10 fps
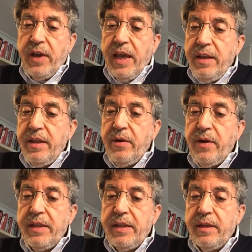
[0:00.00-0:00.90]

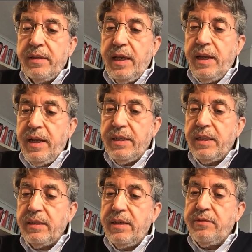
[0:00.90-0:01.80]
integrated
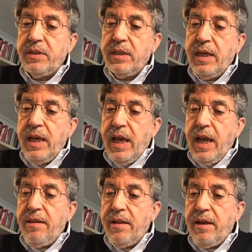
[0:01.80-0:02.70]
initiatives
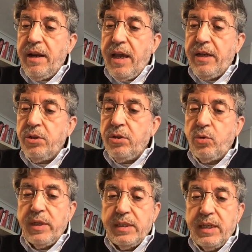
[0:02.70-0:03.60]
in the direction
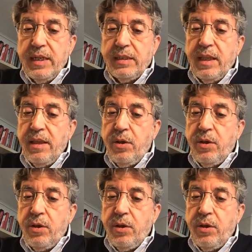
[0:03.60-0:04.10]
to assist